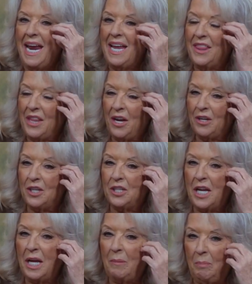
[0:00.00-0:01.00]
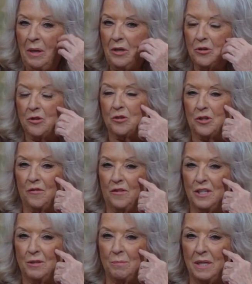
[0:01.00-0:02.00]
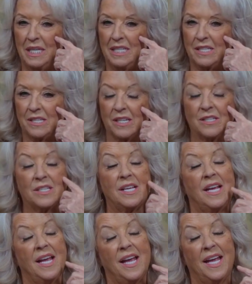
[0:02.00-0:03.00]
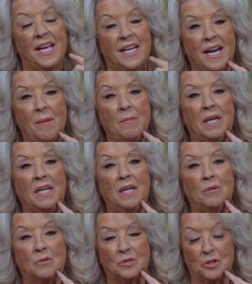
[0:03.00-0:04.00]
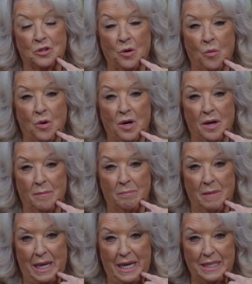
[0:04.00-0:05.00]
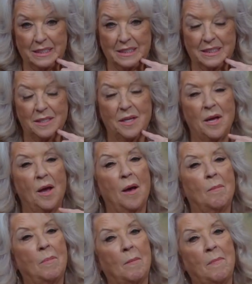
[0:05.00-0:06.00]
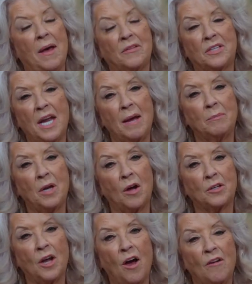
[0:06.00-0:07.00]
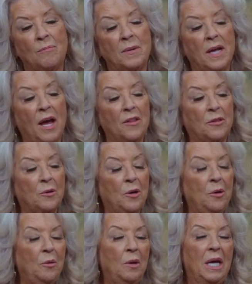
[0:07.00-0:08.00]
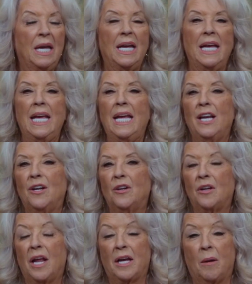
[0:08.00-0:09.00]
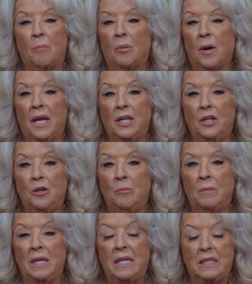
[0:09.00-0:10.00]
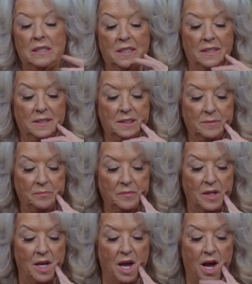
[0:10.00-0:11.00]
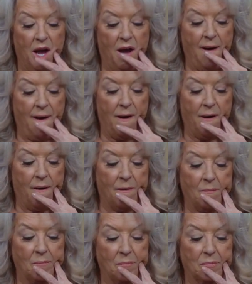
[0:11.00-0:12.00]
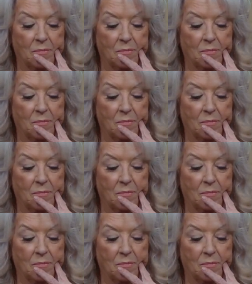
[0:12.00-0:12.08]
in there to take pictures of his meniscus. And I mean, it was a torn up mess. But by the time Dr. Hoffman got through, it looked like a brand new meniscus. Um,